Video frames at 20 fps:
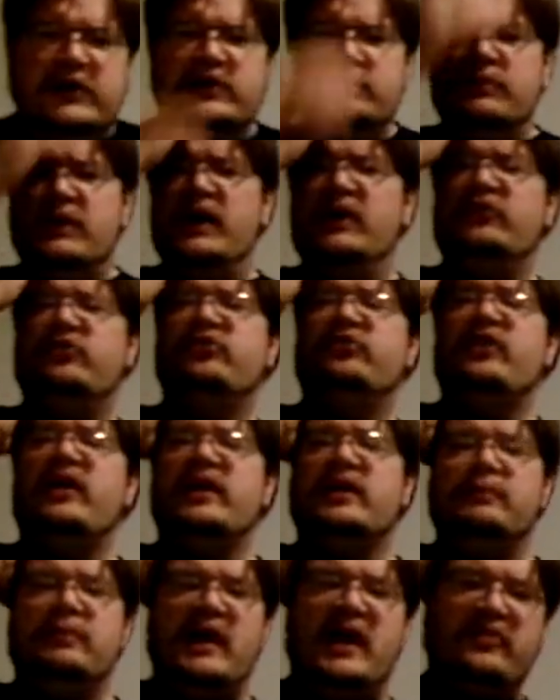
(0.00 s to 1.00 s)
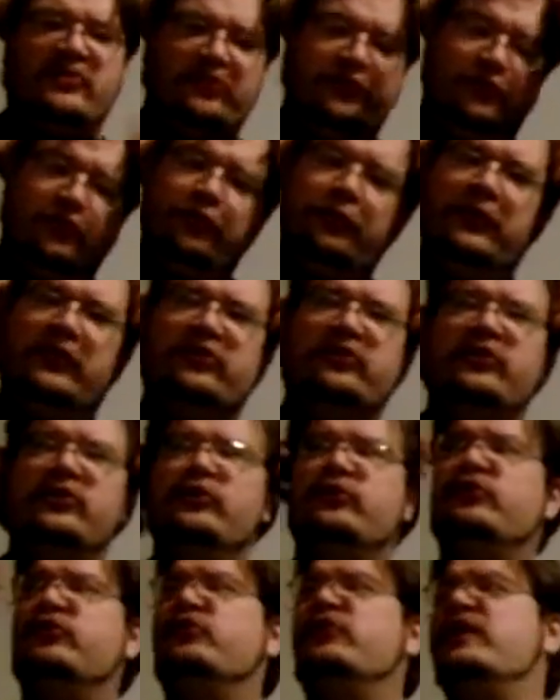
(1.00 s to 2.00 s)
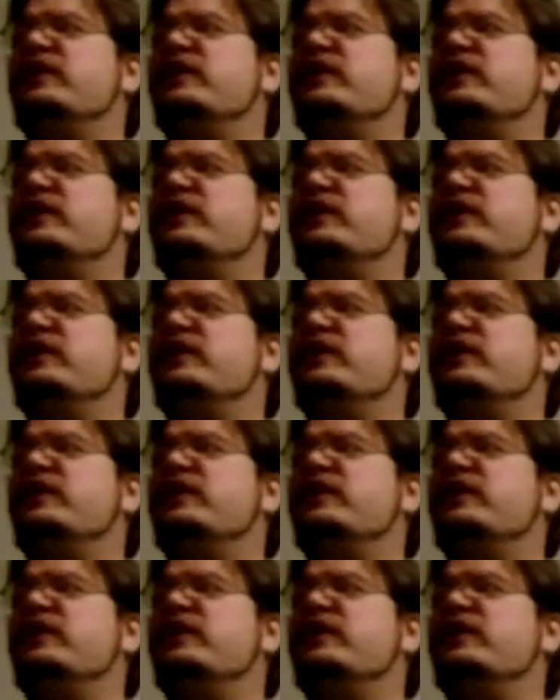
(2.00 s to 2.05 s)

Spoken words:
about psychopaths and two excuses they